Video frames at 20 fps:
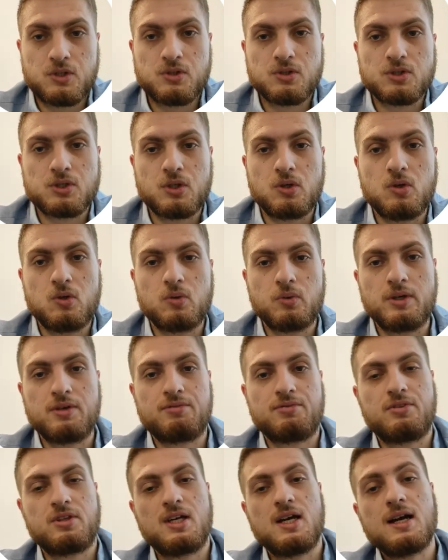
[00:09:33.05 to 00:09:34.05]
So
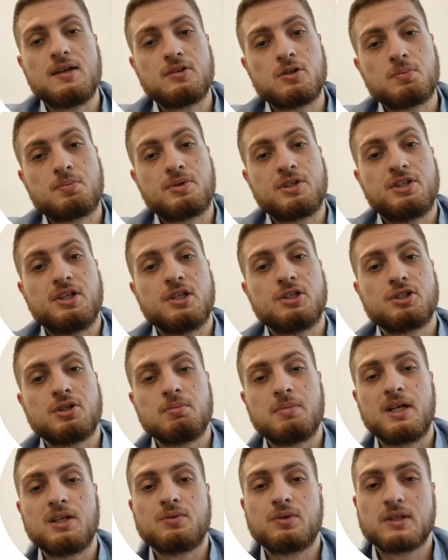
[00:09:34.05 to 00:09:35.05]
if the
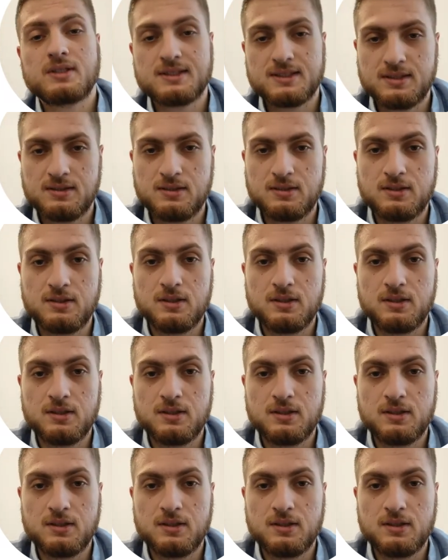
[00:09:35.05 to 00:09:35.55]
prediction matrix